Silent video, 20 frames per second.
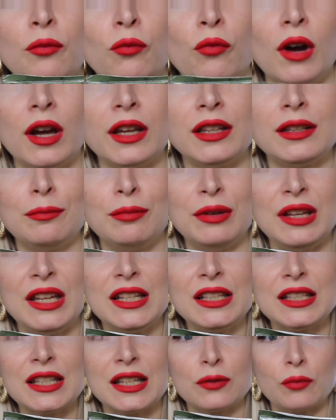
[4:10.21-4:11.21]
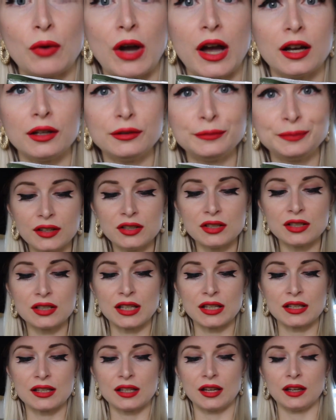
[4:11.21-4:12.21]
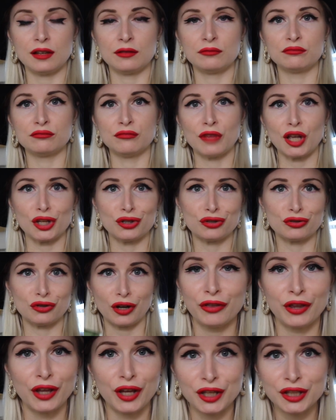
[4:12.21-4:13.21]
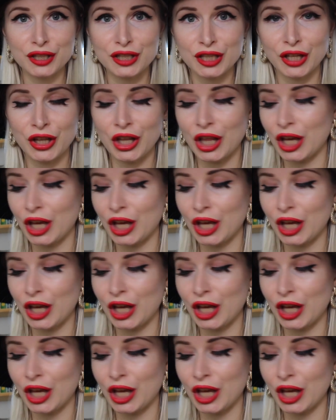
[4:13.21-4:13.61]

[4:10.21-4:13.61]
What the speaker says: white beans as well, just as extra things in